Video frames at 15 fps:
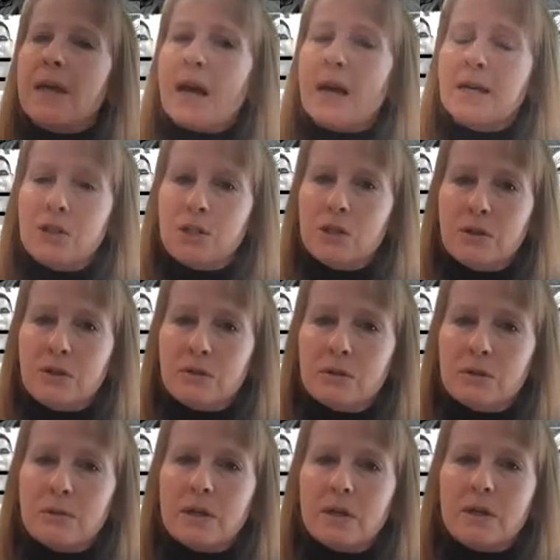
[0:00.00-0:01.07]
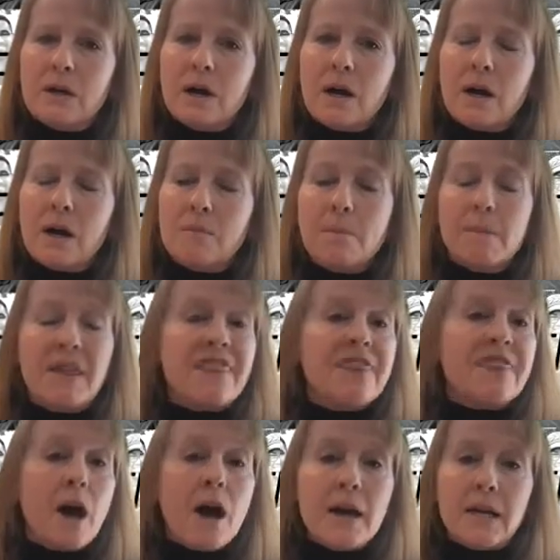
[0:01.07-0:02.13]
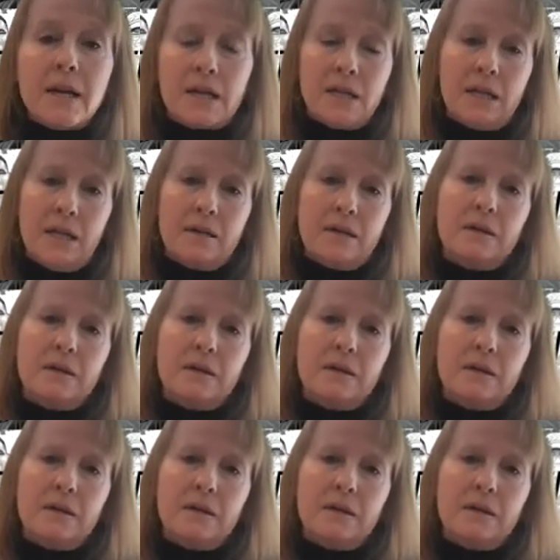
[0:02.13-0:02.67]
that I do methodically